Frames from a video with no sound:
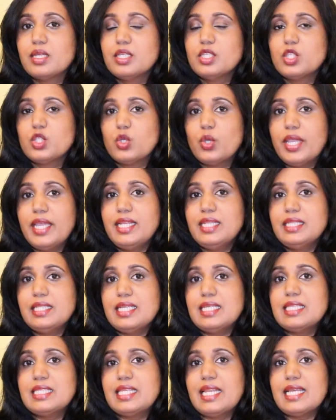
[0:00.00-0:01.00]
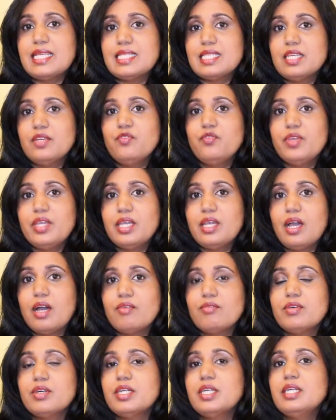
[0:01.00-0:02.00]
So in this lesson we
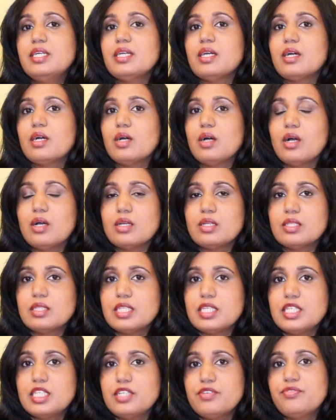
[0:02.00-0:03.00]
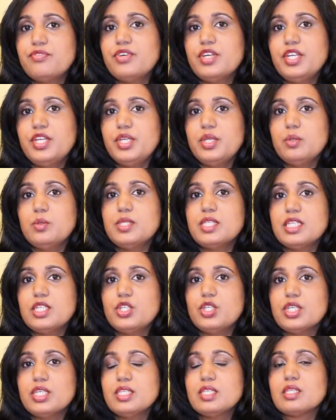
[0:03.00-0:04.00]
covered the different
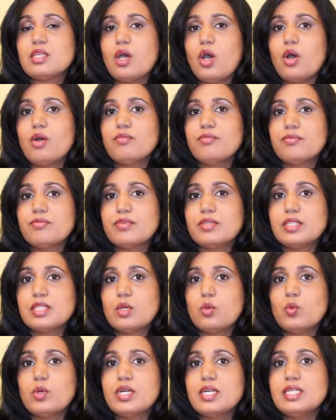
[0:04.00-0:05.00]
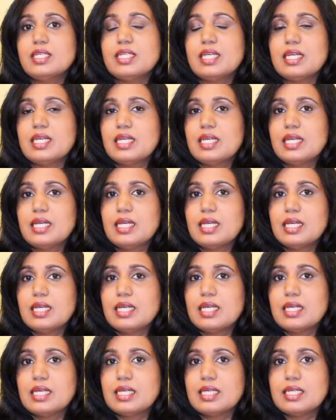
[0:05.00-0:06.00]
usages of the word
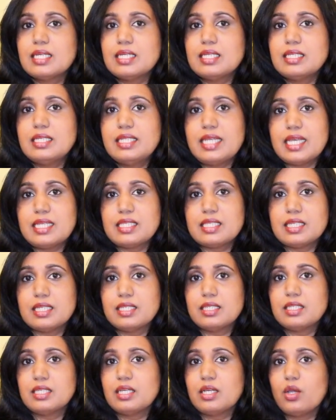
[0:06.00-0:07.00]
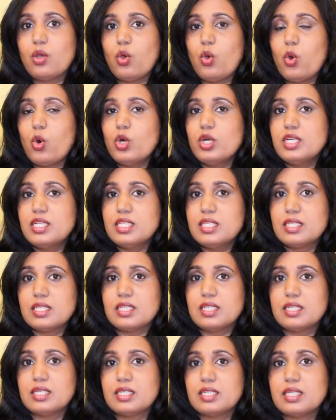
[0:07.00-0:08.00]
desert or
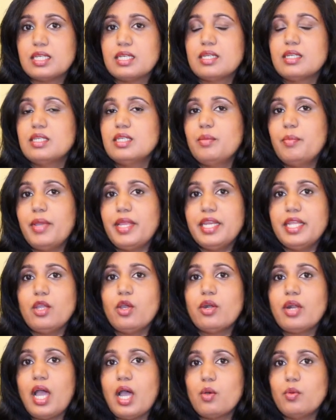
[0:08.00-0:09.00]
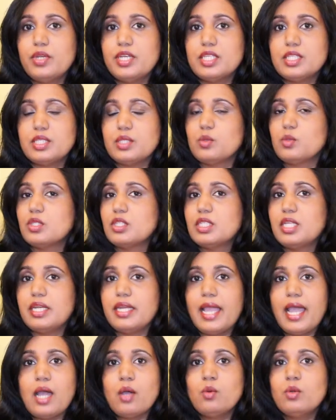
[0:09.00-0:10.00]
dessert depending on how it is used, the
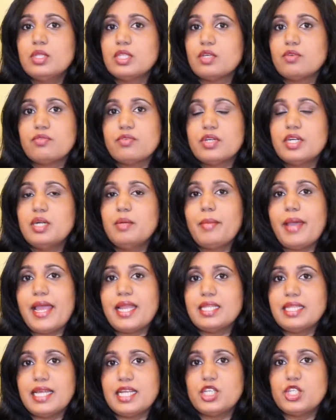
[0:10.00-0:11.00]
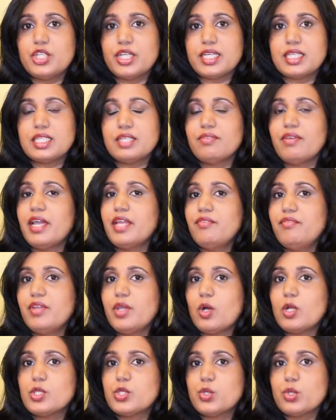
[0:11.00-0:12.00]
noun, the verb and the adjective, and we
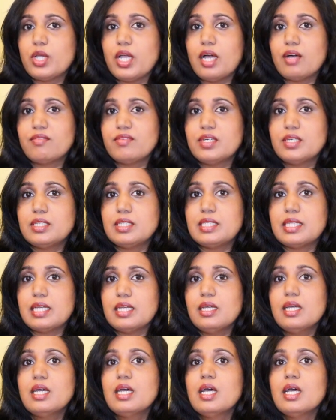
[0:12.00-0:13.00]
also covered the